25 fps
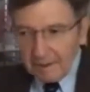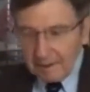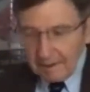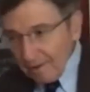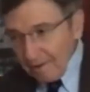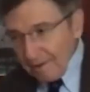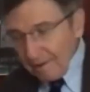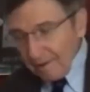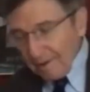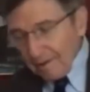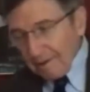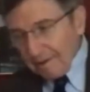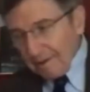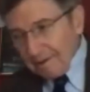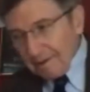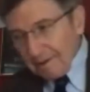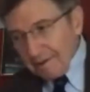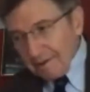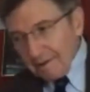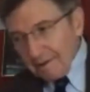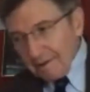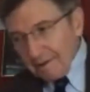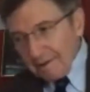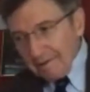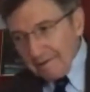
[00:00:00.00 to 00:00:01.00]
Brazil is
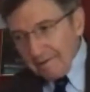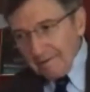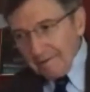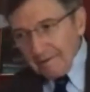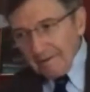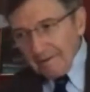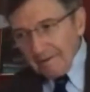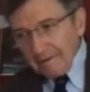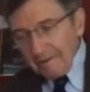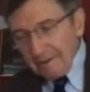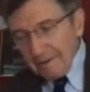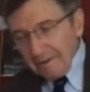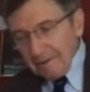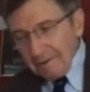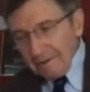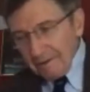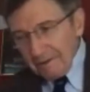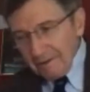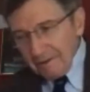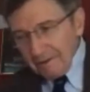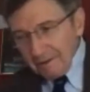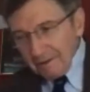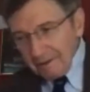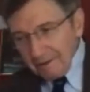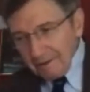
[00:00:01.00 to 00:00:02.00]
a
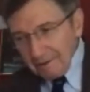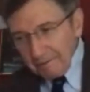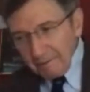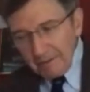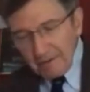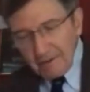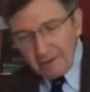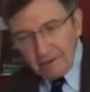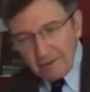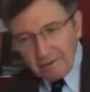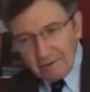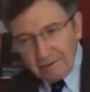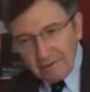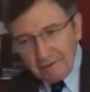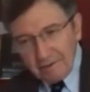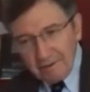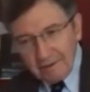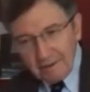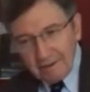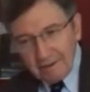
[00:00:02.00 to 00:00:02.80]
very special